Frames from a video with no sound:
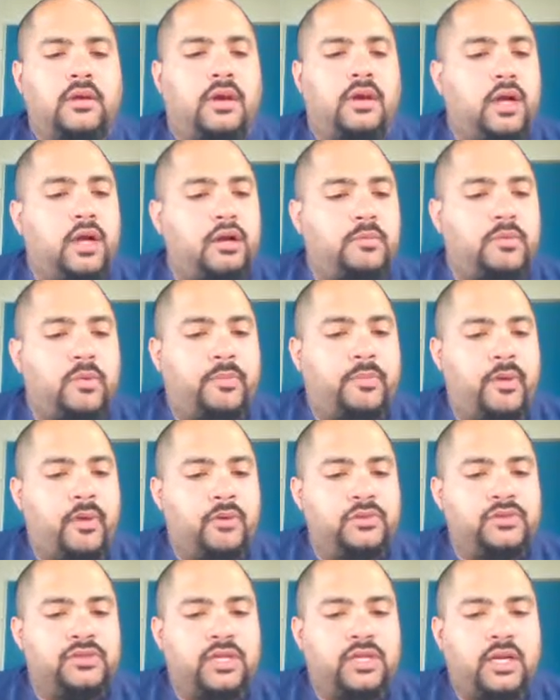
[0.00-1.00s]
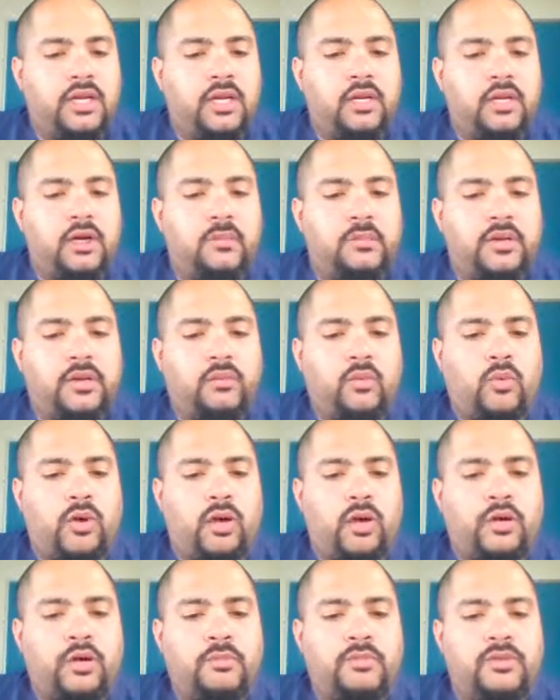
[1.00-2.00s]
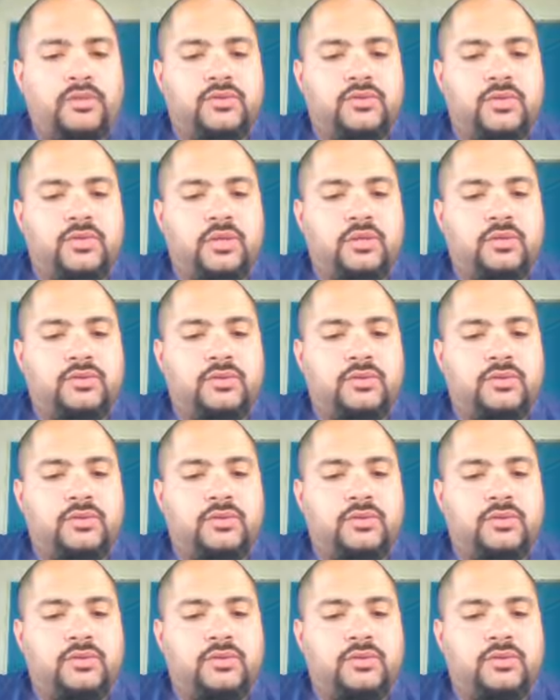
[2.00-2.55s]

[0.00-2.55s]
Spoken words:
Connor proposed setting up a water mister